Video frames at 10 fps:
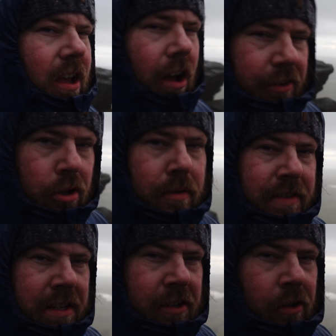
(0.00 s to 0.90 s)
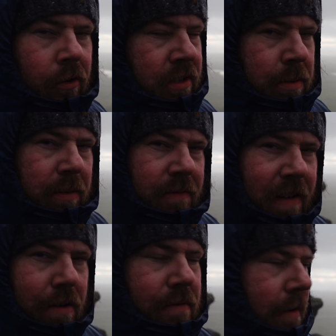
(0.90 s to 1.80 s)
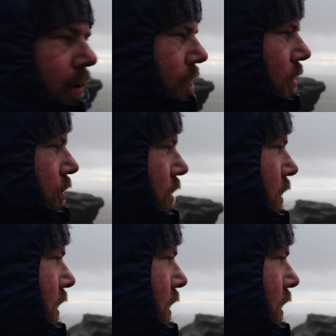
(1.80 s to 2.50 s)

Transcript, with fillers: I don't know if it's any good, because it was very, very rushed.